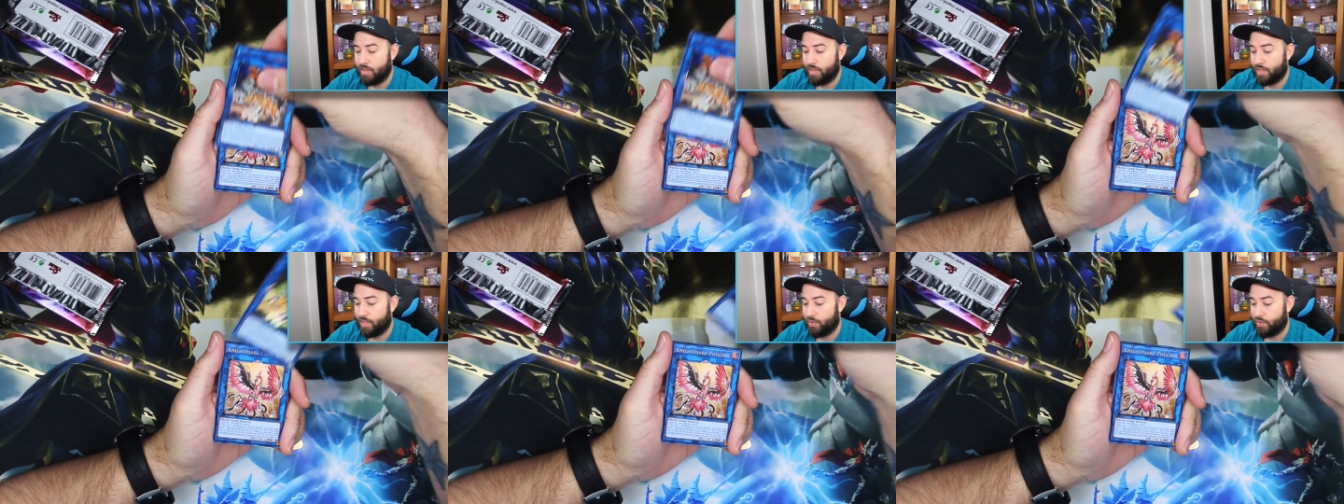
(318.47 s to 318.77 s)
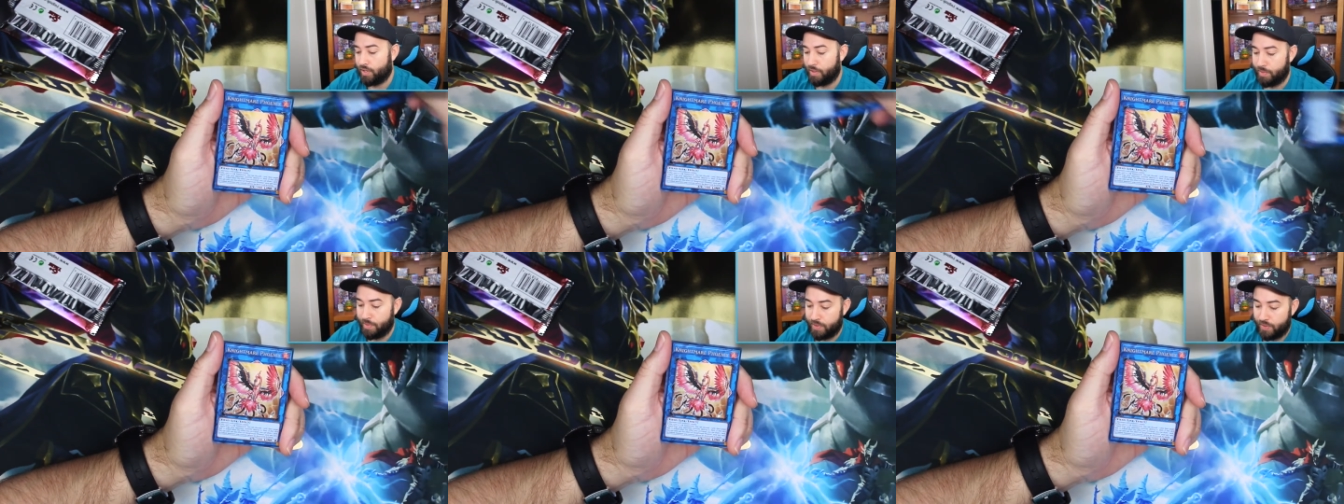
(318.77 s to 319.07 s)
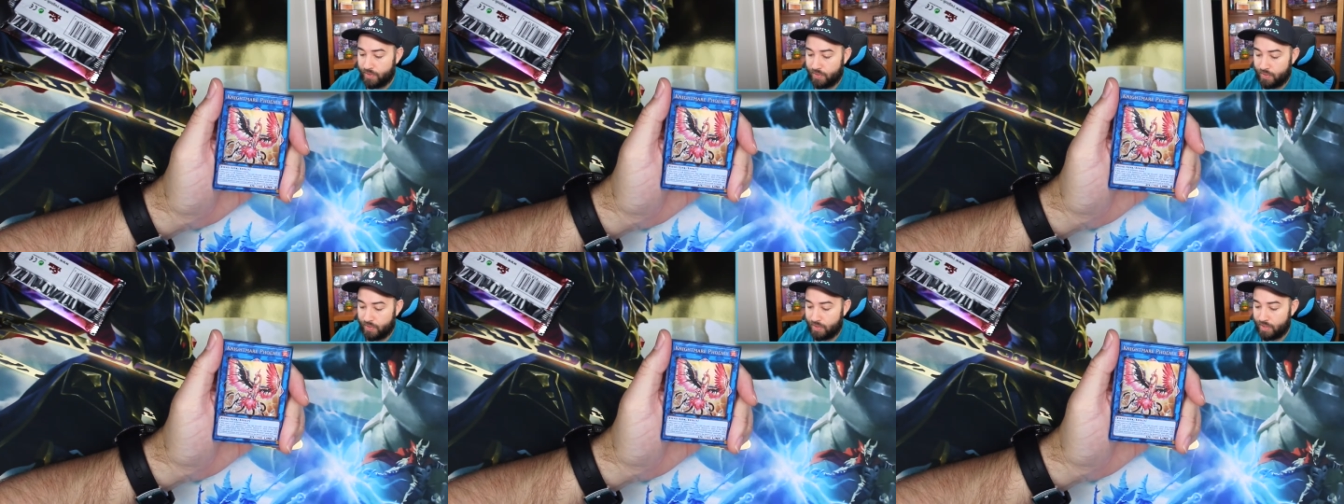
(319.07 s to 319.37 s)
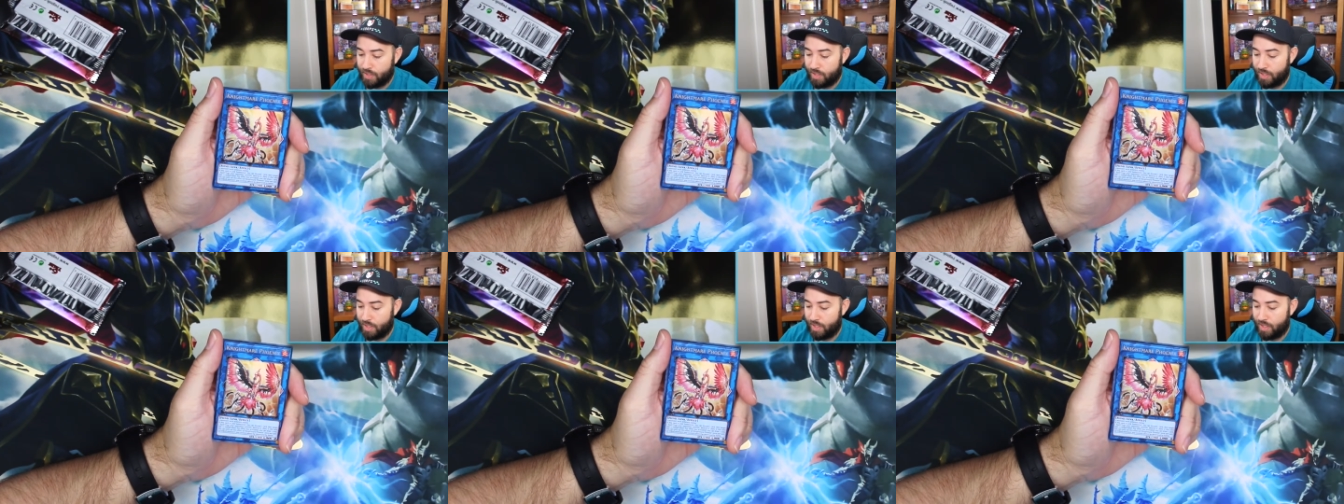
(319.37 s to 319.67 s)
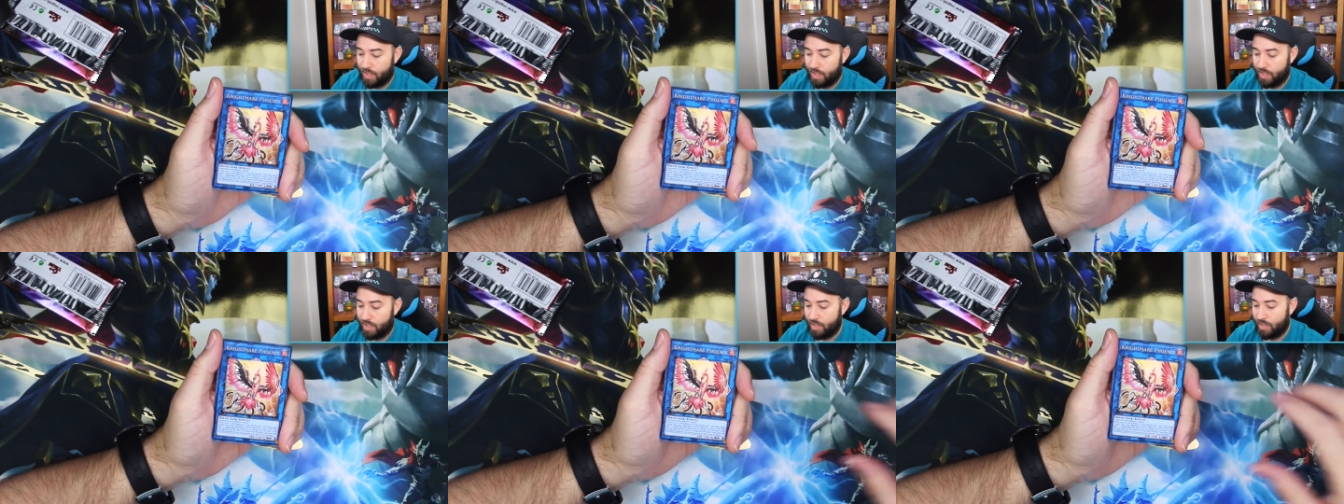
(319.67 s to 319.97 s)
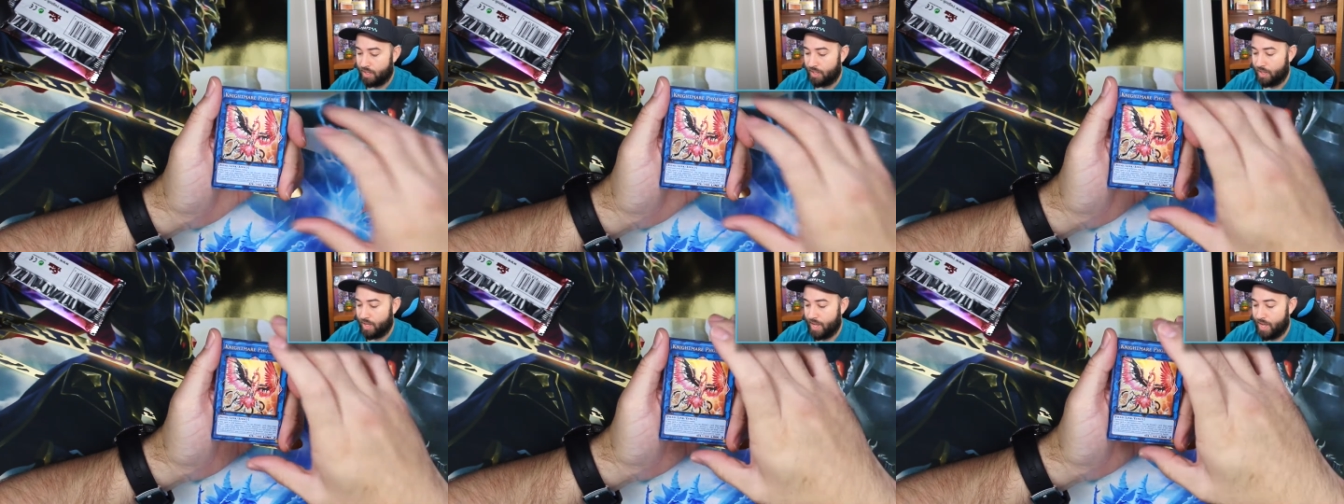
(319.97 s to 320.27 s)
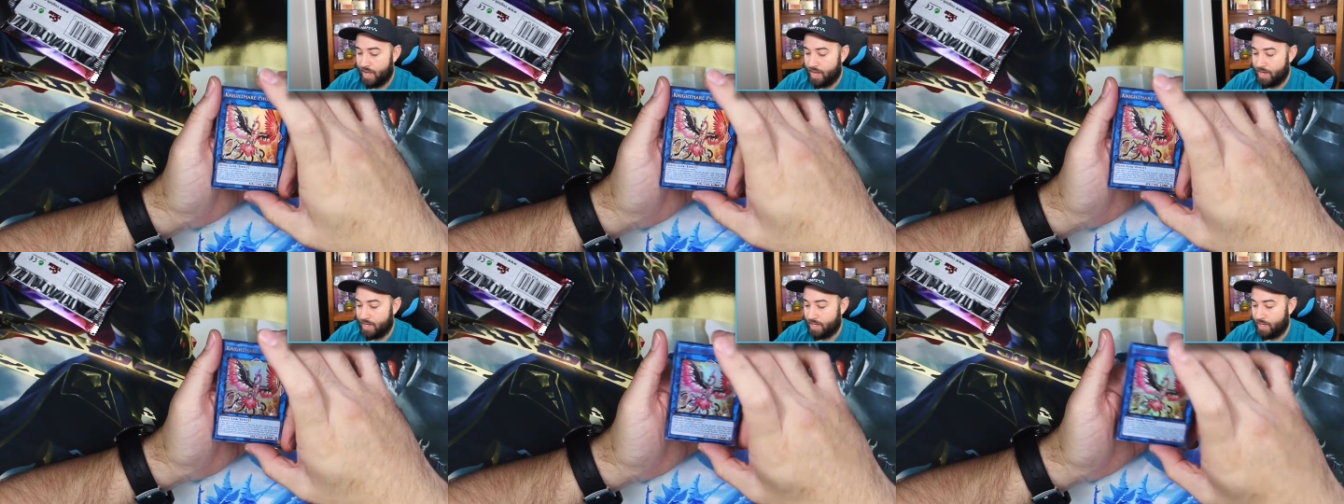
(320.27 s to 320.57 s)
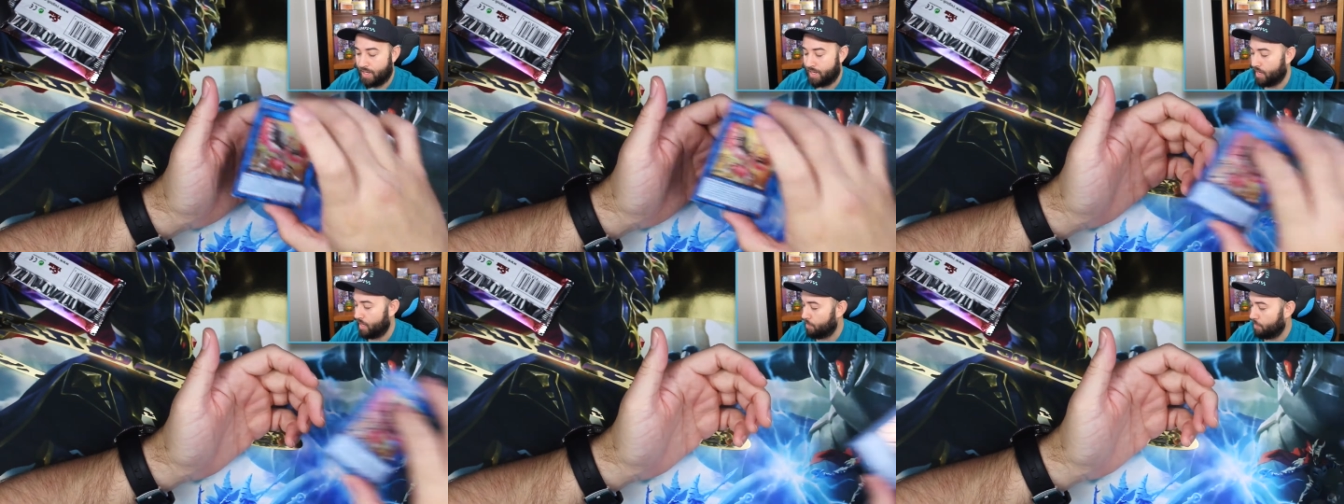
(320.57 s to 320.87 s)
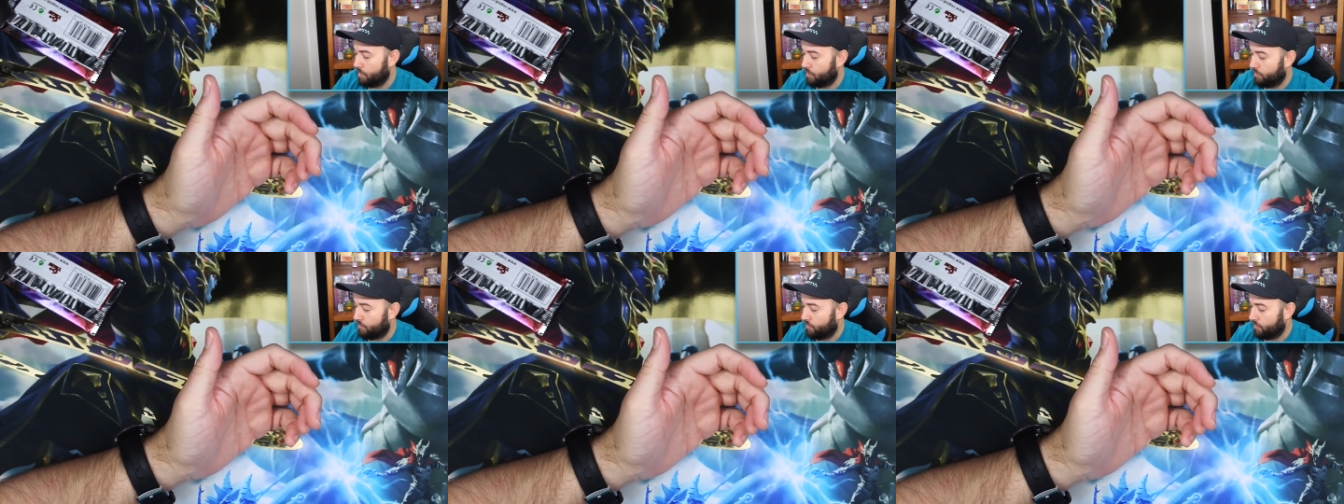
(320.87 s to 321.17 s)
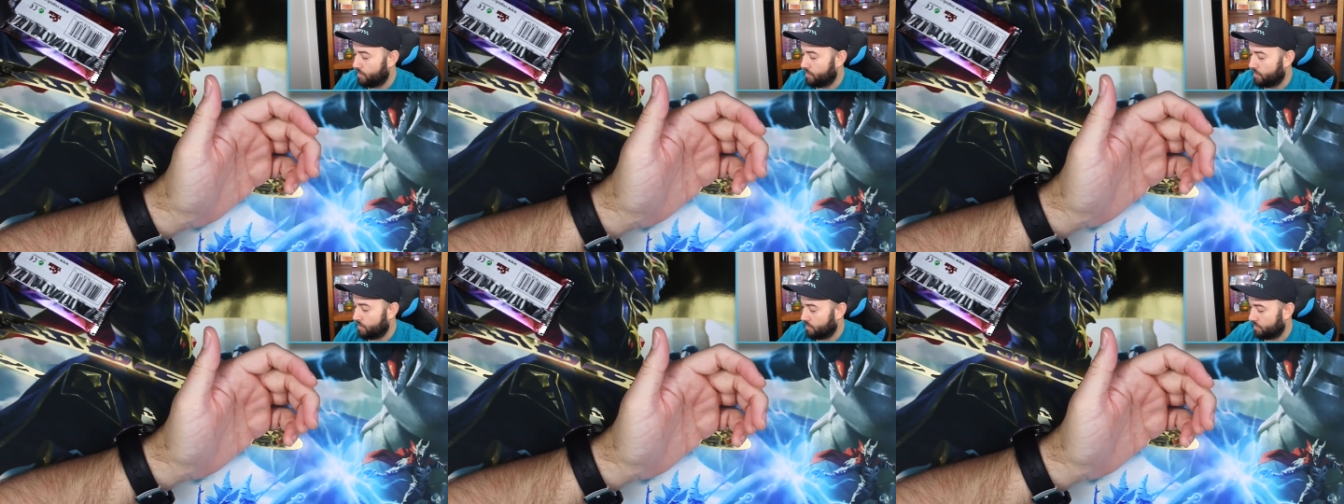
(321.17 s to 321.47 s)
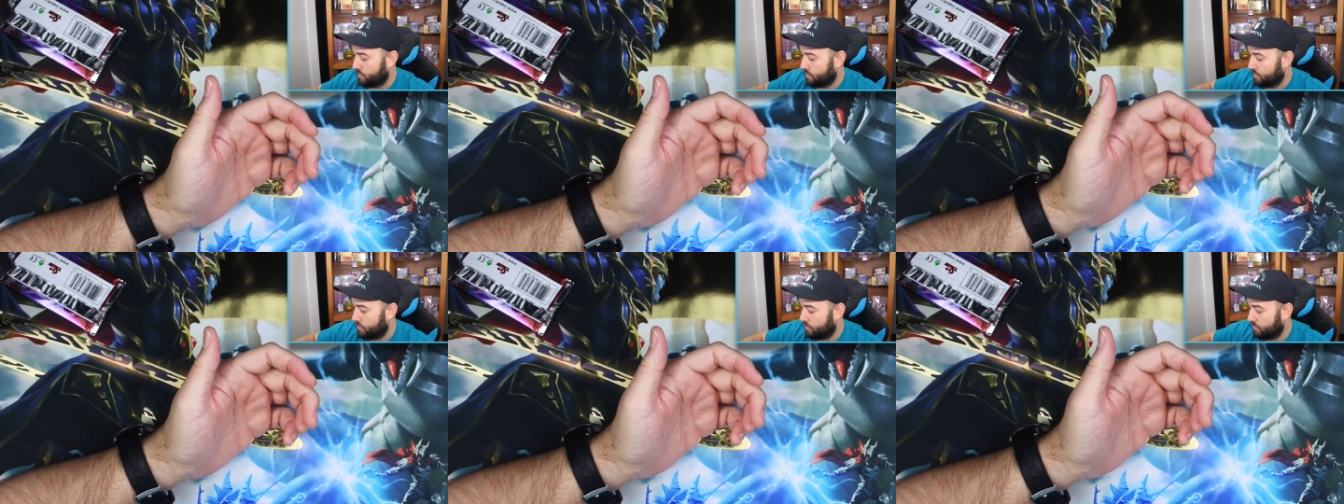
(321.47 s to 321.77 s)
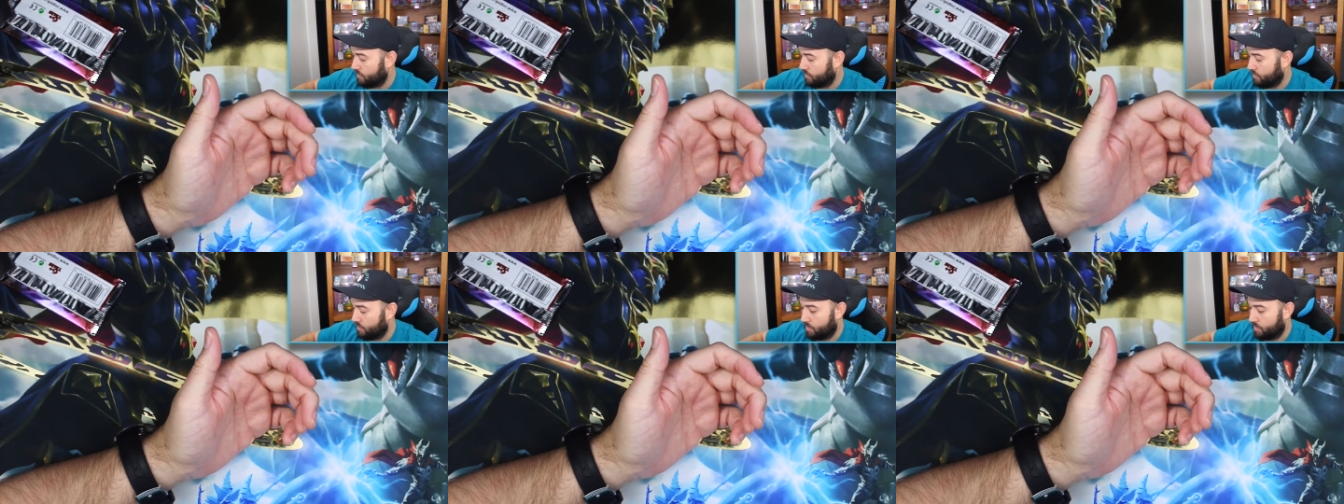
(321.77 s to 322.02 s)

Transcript: Cerebus, and Knightmare Phoenix.